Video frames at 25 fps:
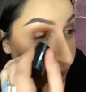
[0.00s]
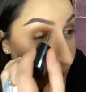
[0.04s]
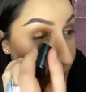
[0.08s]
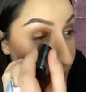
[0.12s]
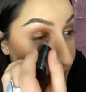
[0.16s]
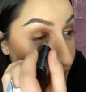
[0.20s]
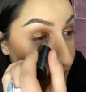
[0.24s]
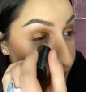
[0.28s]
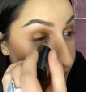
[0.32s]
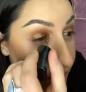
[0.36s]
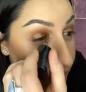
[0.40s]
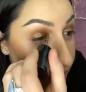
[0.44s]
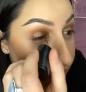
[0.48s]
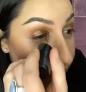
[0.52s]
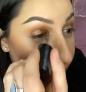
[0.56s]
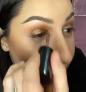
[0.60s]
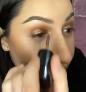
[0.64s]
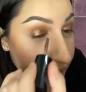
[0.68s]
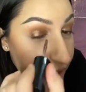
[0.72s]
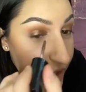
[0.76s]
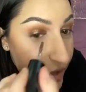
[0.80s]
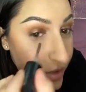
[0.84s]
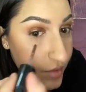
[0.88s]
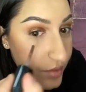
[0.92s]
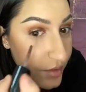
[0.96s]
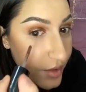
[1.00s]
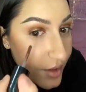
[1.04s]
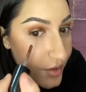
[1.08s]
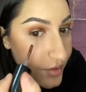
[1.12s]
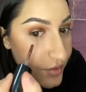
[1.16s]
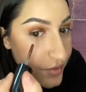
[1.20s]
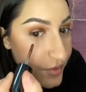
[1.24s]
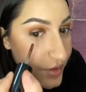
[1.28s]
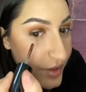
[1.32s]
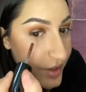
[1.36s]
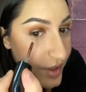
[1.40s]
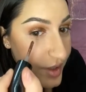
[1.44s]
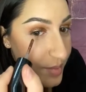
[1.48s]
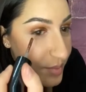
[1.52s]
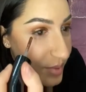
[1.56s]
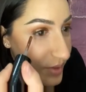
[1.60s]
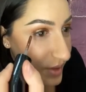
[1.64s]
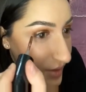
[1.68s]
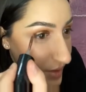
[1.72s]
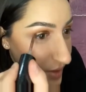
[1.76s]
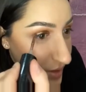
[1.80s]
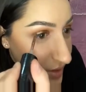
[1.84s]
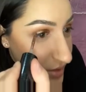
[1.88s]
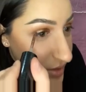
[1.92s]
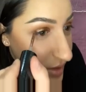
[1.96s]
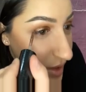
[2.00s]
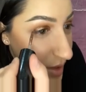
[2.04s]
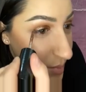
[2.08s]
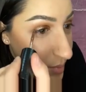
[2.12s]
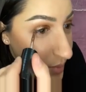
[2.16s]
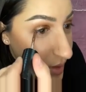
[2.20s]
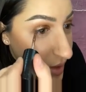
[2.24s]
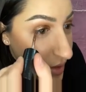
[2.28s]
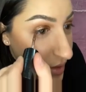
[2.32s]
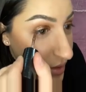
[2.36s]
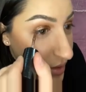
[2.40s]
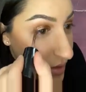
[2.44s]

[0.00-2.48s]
I mean, if you're that girl, go for it, but it's not me.